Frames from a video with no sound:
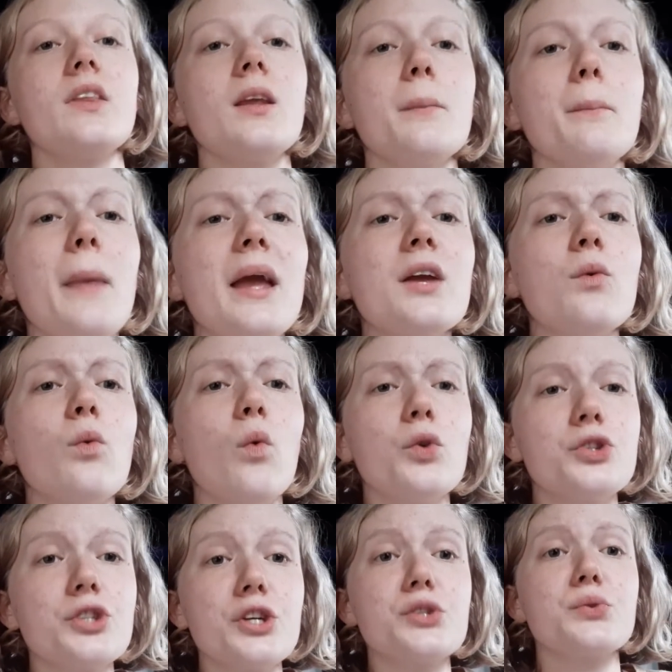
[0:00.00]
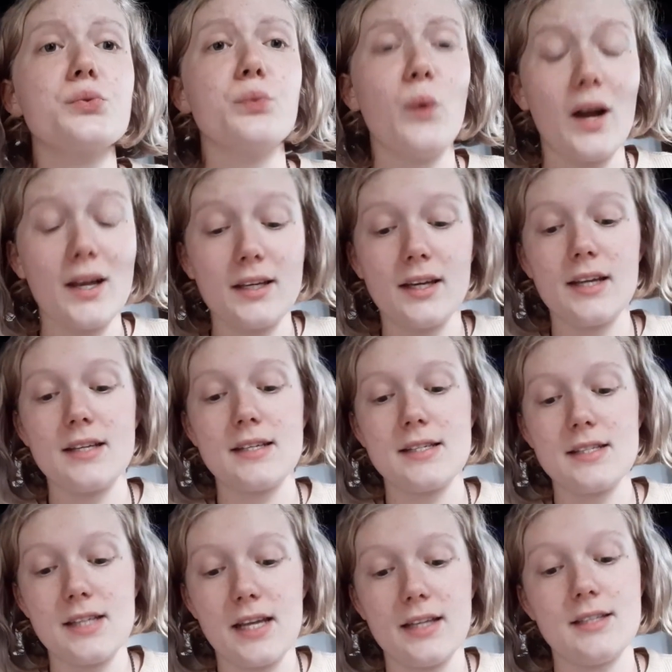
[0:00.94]
make just 1
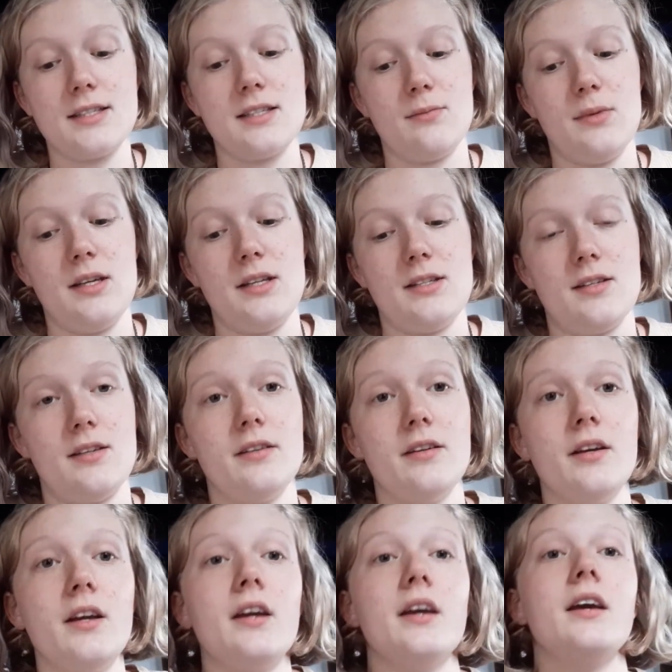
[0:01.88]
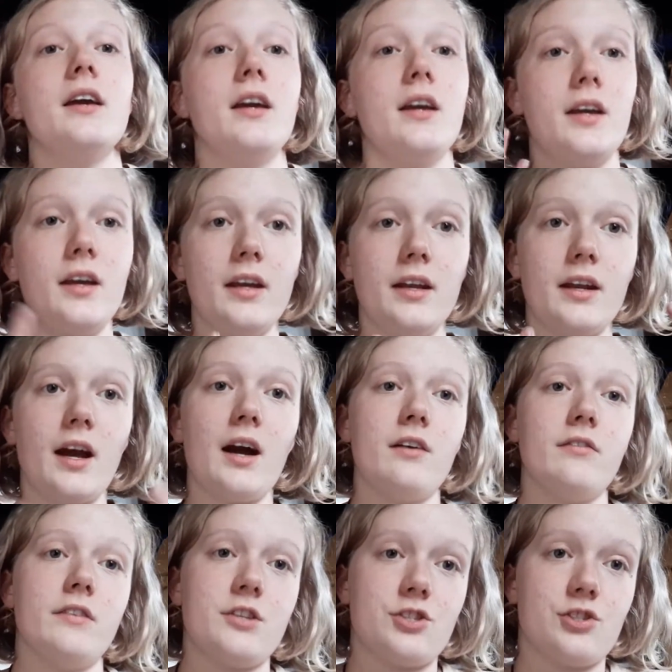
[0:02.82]
centimeter in our
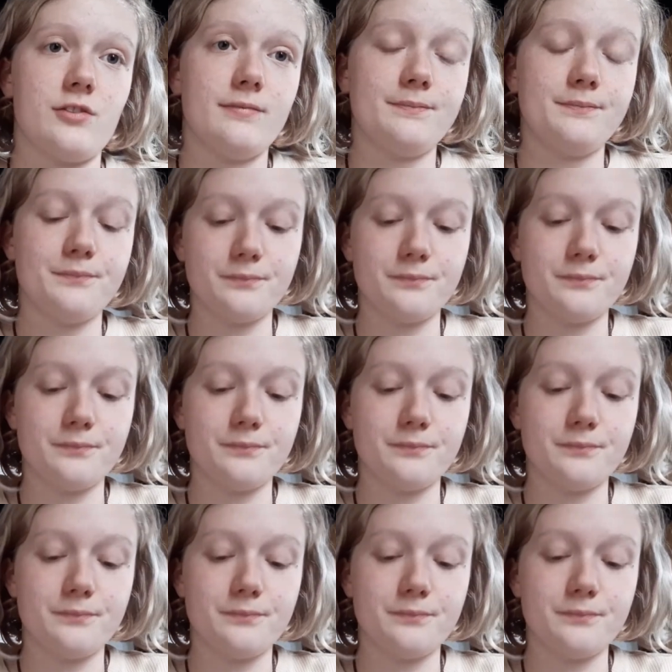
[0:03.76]
vision.